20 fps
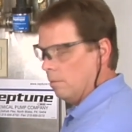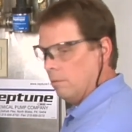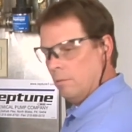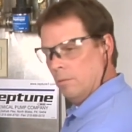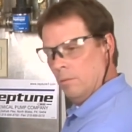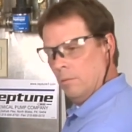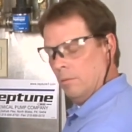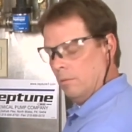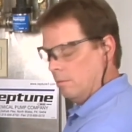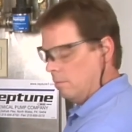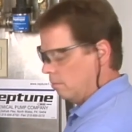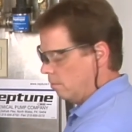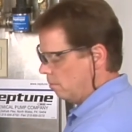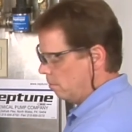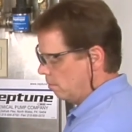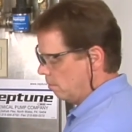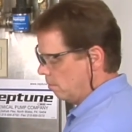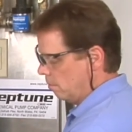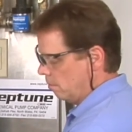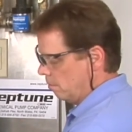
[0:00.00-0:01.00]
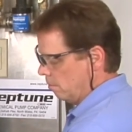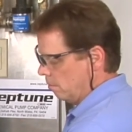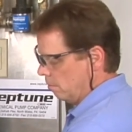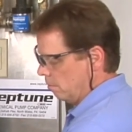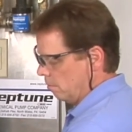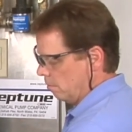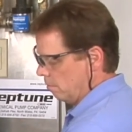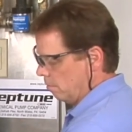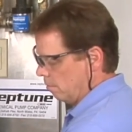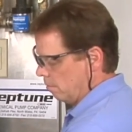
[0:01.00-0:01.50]

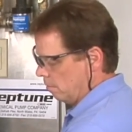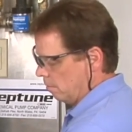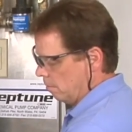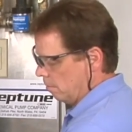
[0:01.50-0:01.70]
(no one is talking)